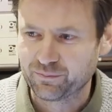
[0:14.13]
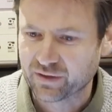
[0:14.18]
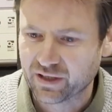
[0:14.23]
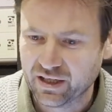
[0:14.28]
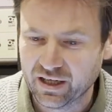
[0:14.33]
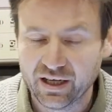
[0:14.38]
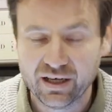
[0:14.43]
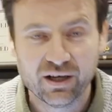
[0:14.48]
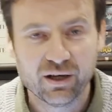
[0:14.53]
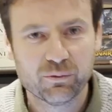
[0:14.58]

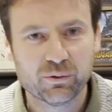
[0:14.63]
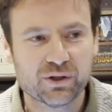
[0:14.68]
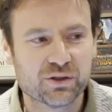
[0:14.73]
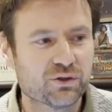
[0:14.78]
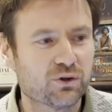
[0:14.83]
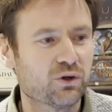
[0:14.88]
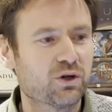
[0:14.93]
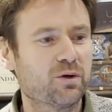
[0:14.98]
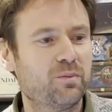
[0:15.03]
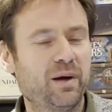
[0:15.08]
and I want to
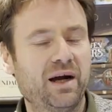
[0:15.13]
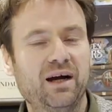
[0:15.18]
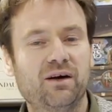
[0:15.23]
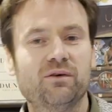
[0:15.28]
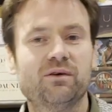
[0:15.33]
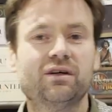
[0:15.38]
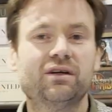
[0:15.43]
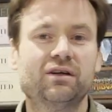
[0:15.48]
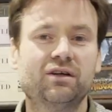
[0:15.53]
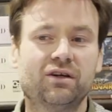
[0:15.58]
talk
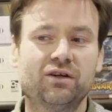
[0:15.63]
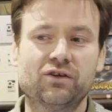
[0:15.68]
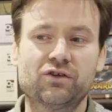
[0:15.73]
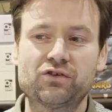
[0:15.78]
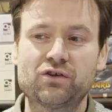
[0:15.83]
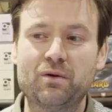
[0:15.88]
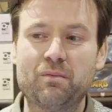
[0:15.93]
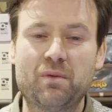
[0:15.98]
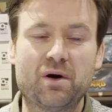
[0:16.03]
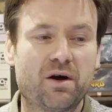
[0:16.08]
about
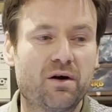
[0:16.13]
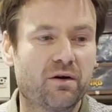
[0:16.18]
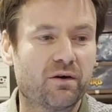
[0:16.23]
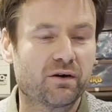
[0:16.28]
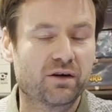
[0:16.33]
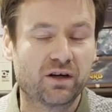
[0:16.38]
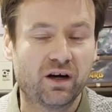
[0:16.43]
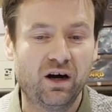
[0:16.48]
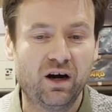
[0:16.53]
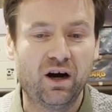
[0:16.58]
some
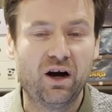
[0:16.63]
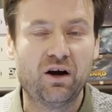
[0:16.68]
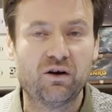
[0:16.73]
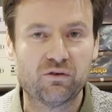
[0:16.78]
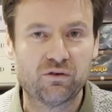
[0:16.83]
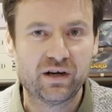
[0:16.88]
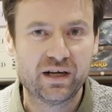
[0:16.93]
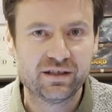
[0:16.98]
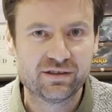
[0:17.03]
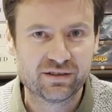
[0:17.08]
car
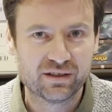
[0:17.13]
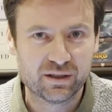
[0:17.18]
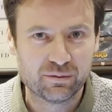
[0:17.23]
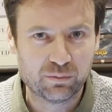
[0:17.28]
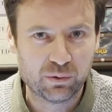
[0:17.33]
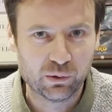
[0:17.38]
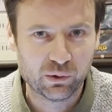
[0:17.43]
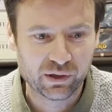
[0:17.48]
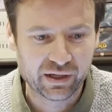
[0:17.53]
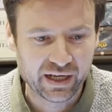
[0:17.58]
racing
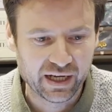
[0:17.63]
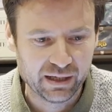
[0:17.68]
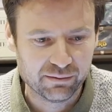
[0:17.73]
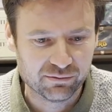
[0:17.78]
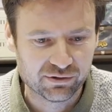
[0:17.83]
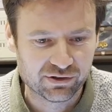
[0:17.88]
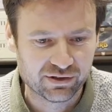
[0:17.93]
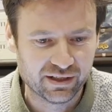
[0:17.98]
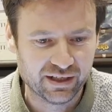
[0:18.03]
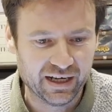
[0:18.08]
board
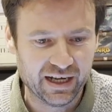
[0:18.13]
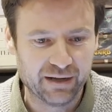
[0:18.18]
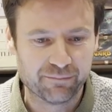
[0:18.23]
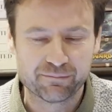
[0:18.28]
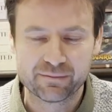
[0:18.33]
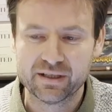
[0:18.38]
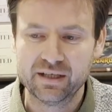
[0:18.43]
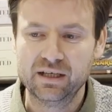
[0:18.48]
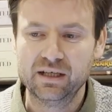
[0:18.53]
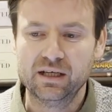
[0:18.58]
games today.
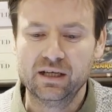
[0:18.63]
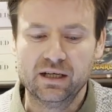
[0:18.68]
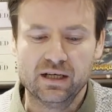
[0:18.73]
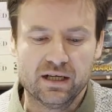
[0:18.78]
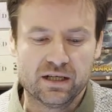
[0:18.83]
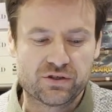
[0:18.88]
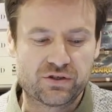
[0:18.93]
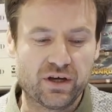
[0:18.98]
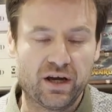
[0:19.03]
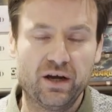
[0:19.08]

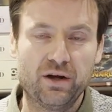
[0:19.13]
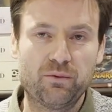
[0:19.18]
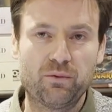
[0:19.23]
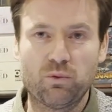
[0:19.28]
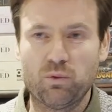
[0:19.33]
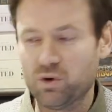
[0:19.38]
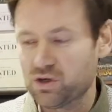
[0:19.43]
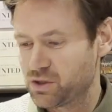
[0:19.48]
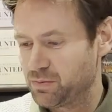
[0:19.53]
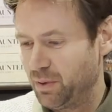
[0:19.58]
So
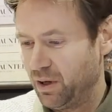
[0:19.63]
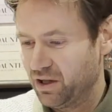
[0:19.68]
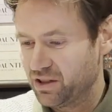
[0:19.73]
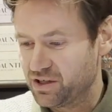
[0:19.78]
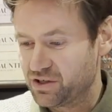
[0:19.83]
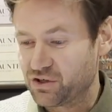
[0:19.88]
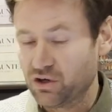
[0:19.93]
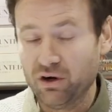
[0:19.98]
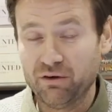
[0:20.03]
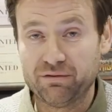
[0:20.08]
what sparked
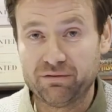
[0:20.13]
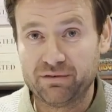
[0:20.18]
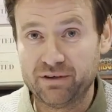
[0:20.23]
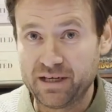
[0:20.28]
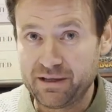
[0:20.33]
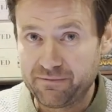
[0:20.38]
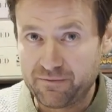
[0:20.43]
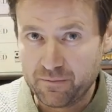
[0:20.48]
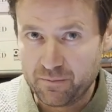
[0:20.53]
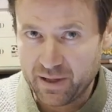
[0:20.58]
this off
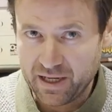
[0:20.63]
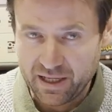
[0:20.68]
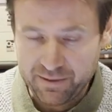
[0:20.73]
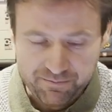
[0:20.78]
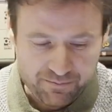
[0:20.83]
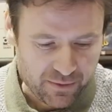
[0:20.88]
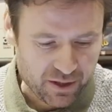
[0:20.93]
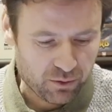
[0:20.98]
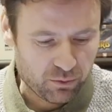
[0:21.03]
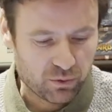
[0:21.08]
really for
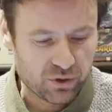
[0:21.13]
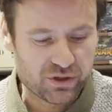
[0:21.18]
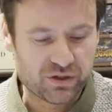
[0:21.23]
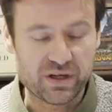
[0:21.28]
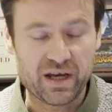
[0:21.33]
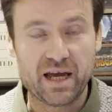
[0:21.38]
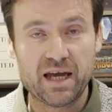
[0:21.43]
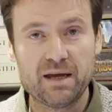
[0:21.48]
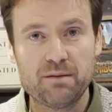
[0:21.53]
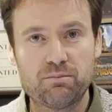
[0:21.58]
me was
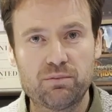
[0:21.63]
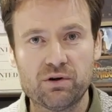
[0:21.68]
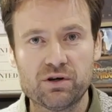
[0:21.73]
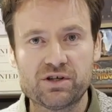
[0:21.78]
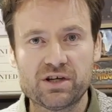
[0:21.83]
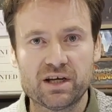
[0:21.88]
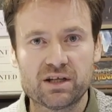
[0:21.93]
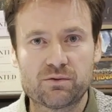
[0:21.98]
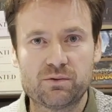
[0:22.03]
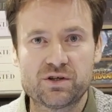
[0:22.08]
a
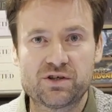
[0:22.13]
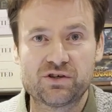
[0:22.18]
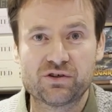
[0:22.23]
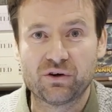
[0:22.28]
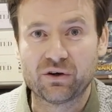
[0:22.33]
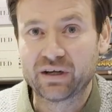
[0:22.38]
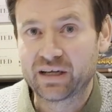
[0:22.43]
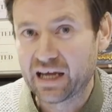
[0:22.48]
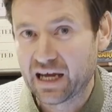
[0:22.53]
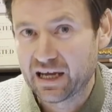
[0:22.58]
project which is
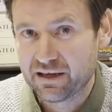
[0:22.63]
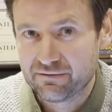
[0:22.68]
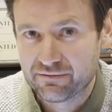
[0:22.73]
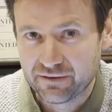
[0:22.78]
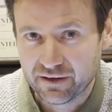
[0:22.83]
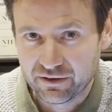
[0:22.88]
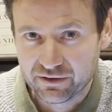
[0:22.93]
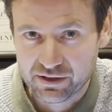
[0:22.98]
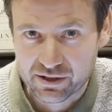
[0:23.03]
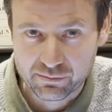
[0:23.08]
on
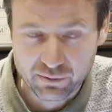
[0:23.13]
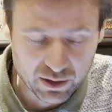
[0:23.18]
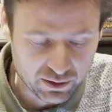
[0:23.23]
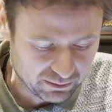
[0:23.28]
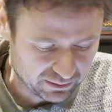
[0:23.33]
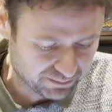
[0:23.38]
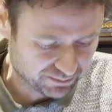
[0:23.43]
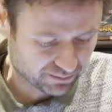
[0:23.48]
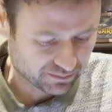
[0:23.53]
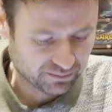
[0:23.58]
Gamefound at the
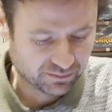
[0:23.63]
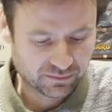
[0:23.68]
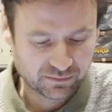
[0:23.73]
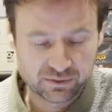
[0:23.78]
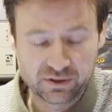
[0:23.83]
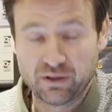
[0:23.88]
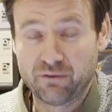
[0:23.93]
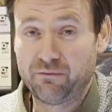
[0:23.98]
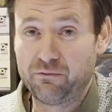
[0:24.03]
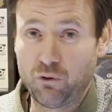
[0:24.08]
moment,
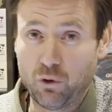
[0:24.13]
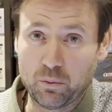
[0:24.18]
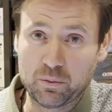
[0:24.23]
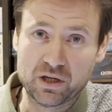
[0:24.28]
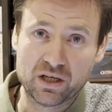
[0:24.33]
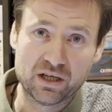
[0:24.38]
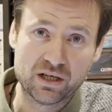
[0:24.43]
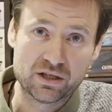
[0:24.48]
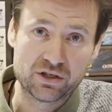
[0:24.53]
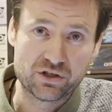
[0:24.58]

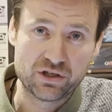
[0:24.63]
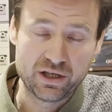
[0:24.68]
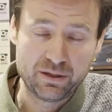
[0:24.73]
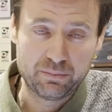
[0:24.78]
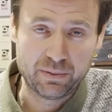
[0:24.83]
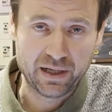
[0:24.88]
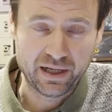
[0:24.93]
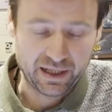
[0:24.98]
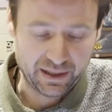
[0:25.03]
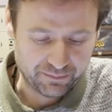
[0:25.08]
Formula
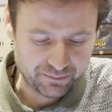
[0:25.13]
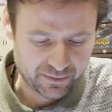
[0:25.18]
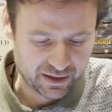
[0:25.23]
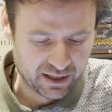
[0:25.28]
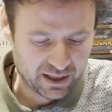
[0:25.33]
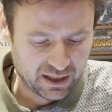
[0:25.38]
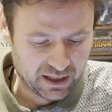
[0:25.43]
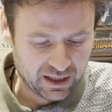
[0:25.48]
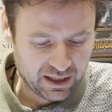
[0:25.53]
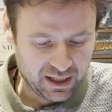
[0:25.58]
GP,
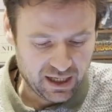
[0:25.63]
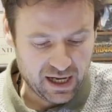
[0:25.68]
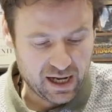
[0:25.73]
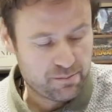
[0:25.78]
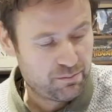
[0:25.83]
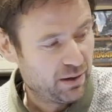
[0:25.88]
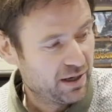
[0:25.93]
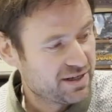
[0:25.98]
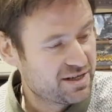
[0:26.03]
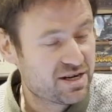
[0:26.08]

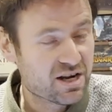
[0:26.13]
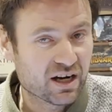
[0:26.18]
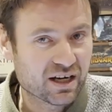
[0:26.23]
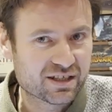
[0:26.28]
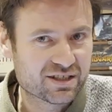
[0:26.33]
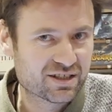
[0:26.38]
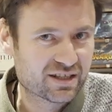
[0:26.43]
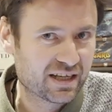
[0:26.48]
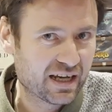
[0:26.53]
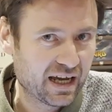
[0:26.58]
by
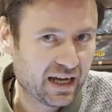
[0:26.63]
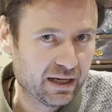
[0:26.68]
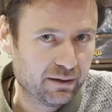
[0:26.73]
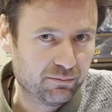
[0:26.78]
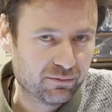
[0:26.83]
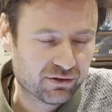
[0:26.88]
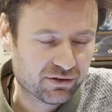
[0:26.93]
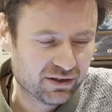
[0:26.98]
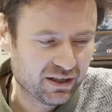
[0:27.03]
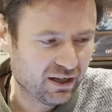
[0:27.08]
Ducks
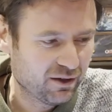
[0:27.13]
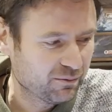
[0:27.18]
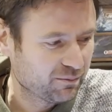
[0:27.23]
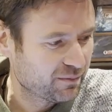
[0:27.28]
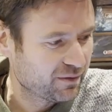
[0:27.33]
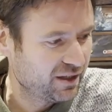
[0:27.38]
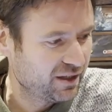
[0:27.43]
Games. Now,